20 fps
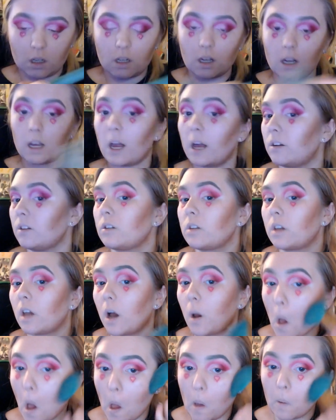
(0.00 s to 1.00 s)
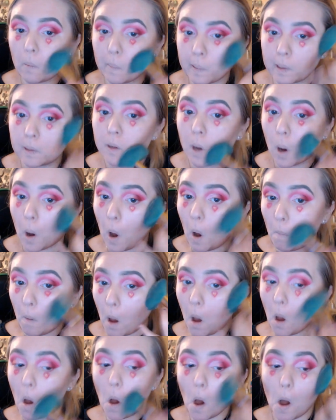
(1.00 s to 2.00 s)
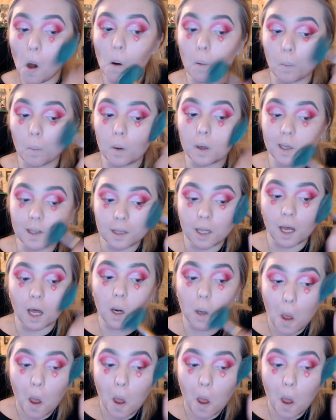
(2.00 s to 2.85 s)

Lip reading: and just go over the top of what you've done.